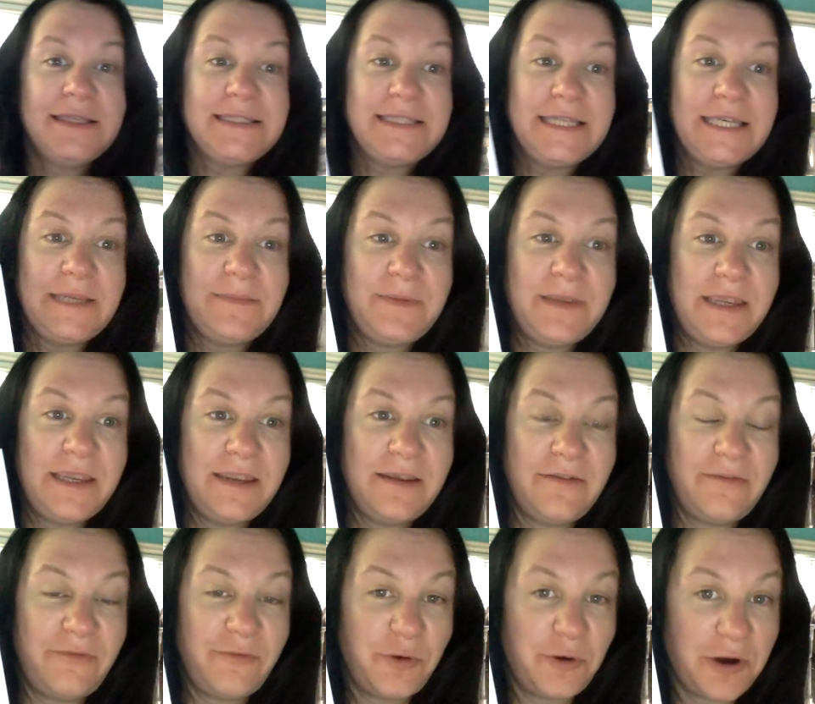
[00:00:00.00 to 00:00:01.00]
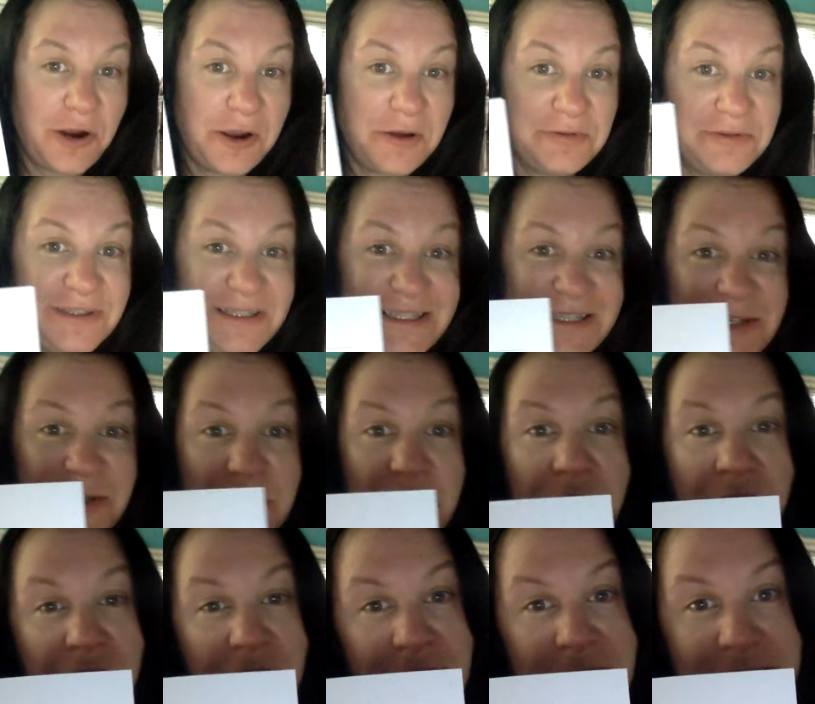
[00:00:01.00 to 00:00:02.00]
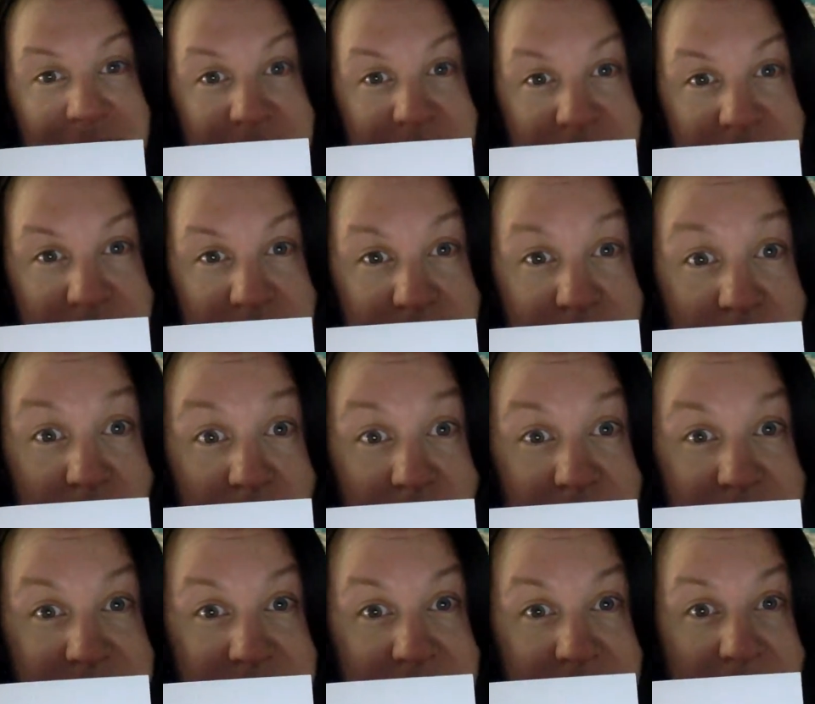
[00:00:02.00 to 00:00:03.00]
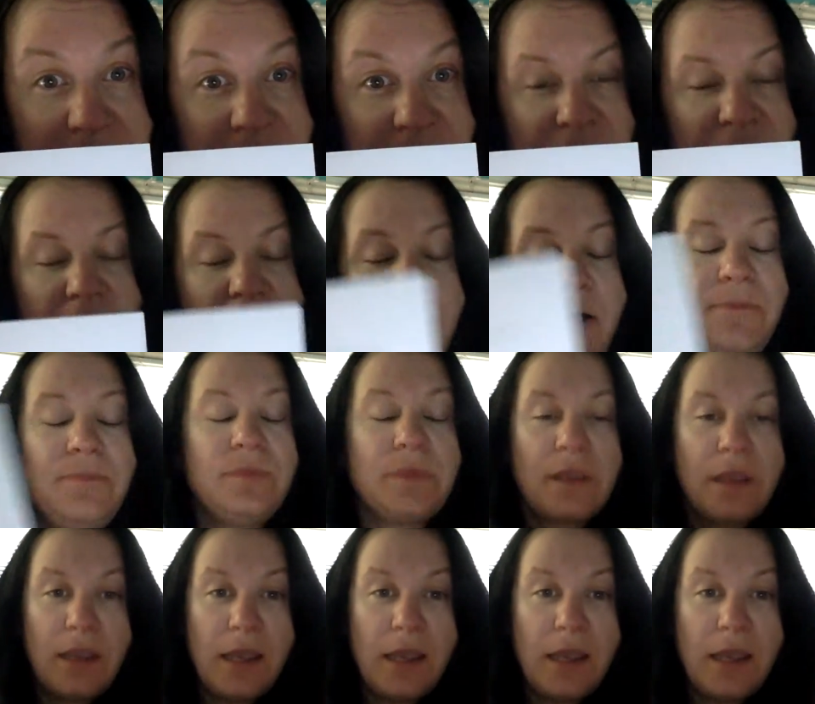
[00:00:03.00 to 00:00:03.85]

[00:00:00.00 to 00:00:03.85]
CDP 402, Systems Policy and the Law.